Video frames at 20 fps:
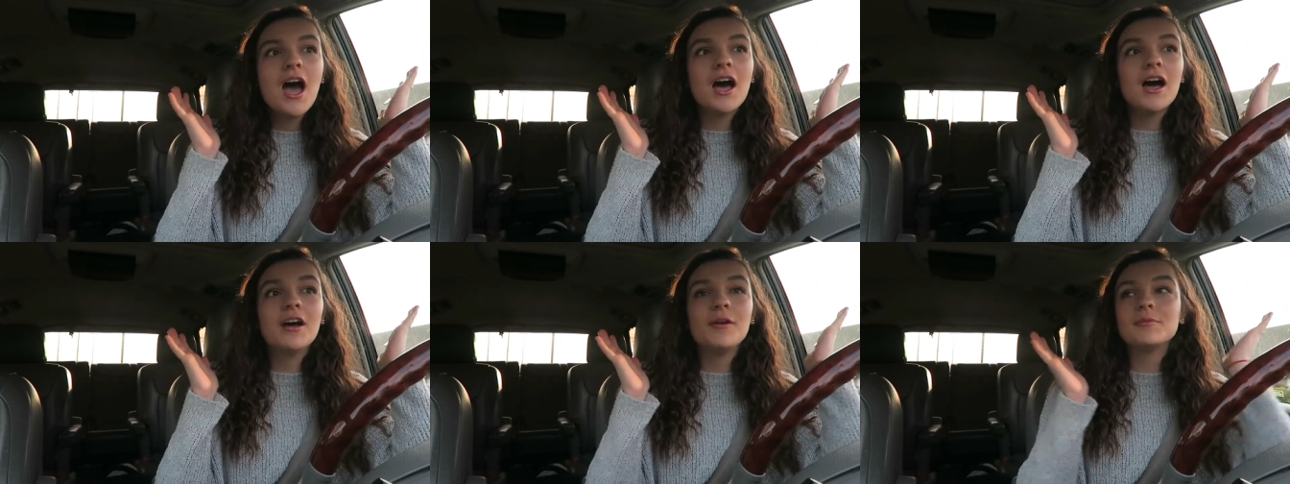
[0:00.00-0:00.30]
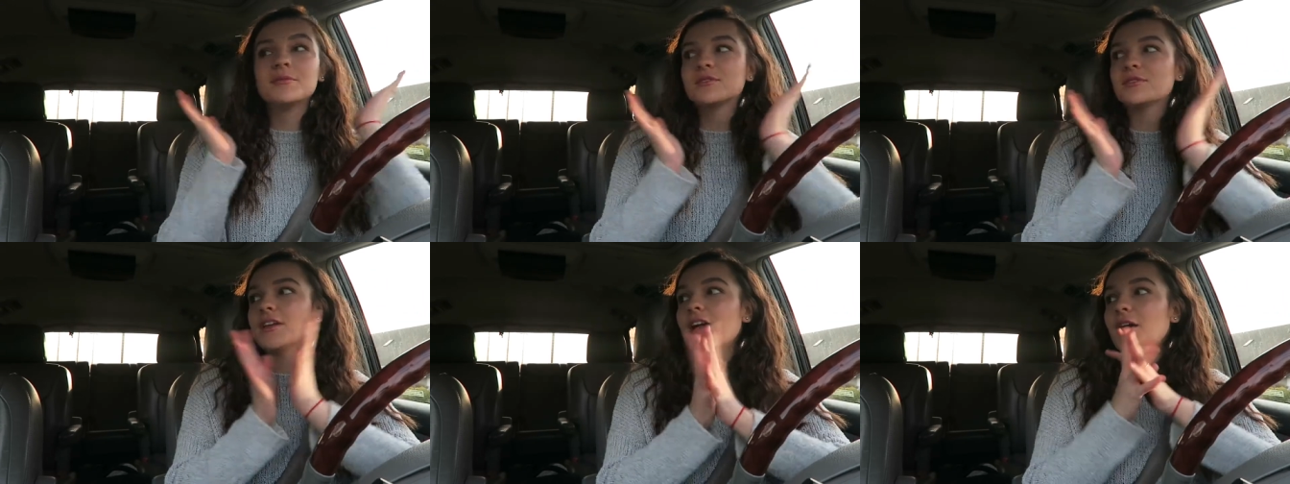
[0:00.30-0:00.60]

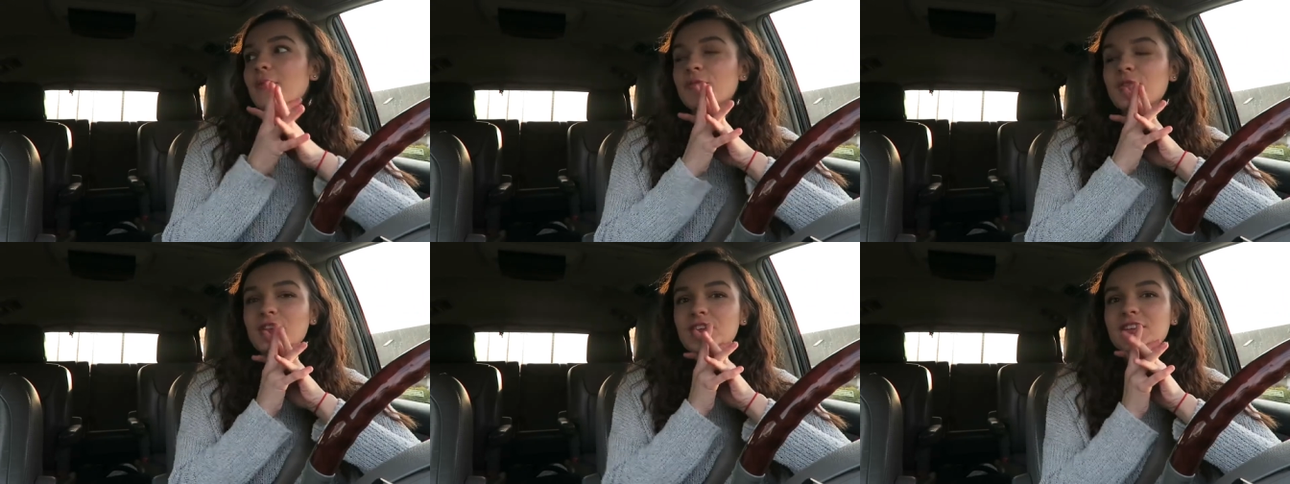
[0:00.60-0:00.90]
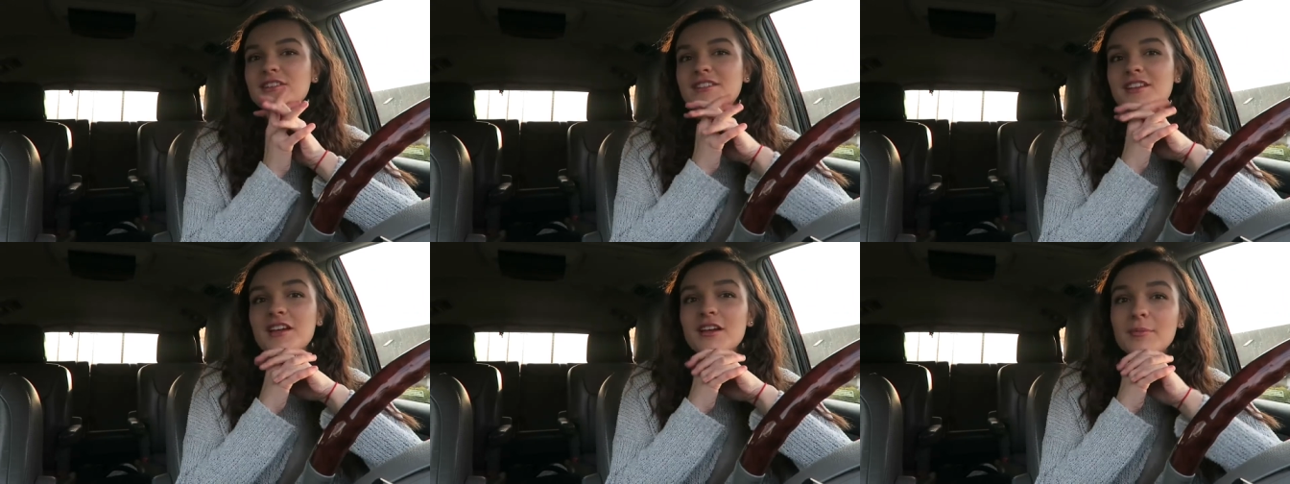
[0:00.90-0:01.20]
Um, so yeah, I'm
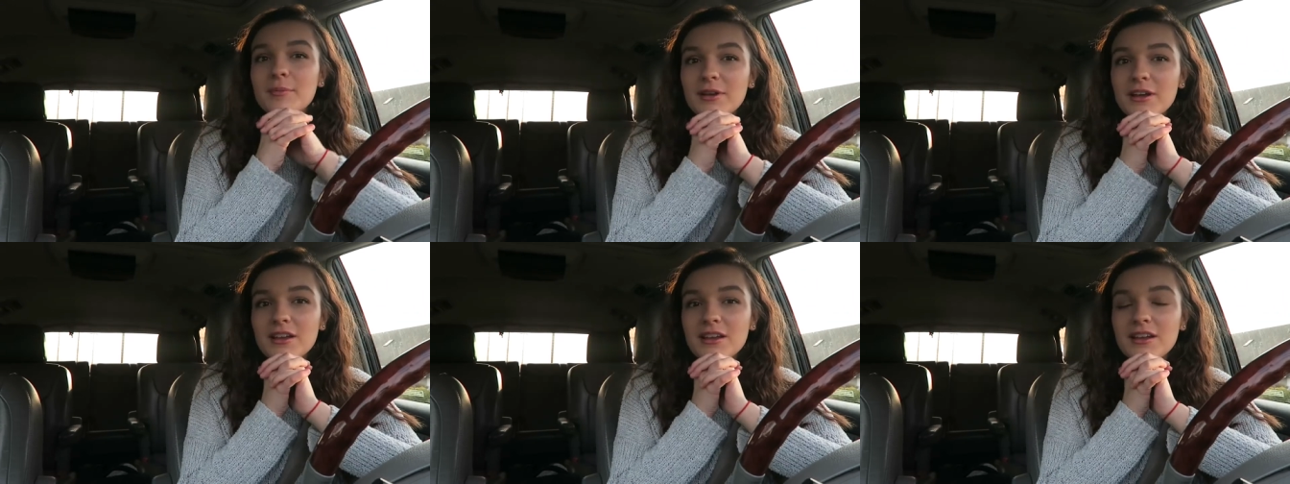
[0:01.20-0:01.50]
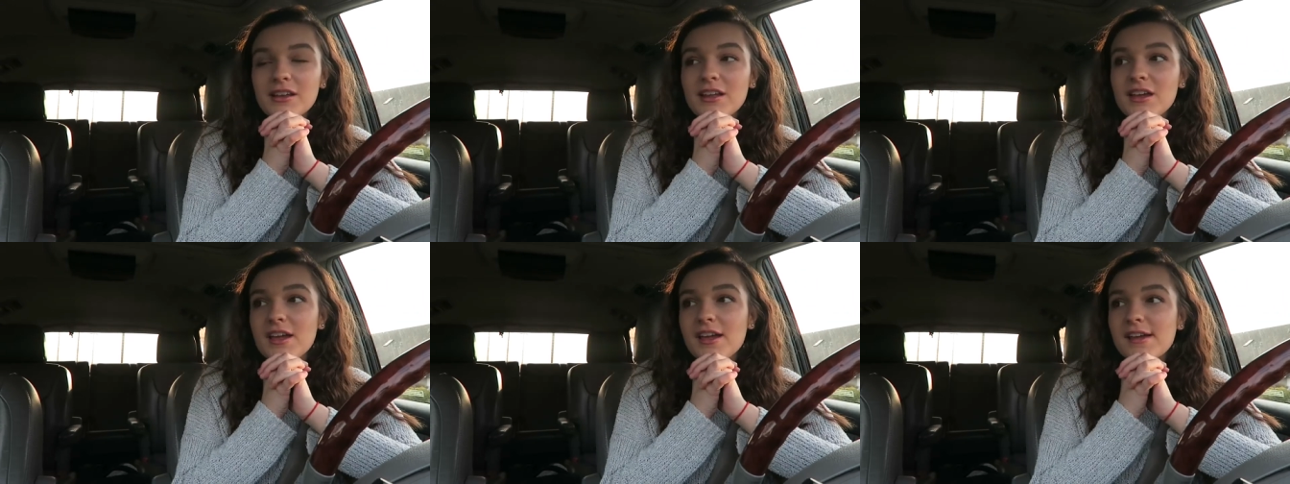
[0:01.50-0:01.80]
really excited about
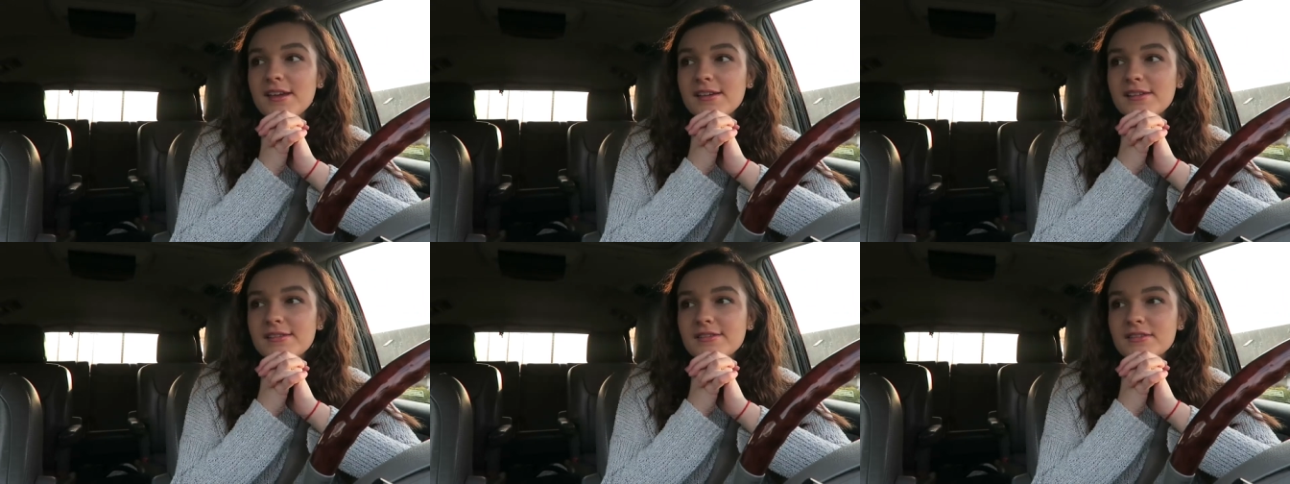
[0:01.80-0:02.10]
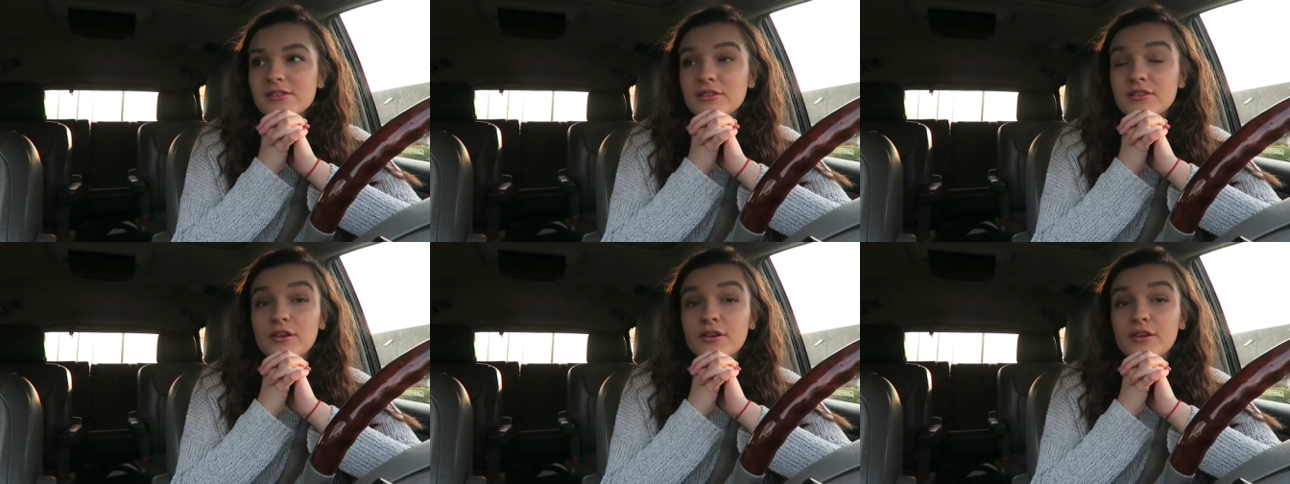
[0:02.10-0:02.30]
it, and